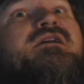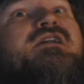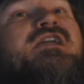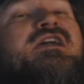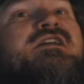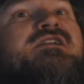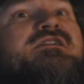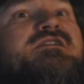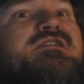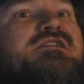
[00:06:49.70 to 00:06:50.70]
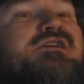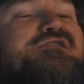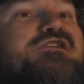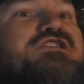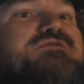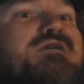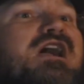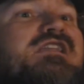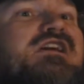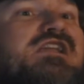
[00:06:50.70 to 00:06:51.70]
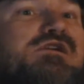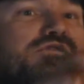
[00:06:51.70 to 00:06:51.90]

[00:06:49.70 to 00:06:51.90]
And the first mine that he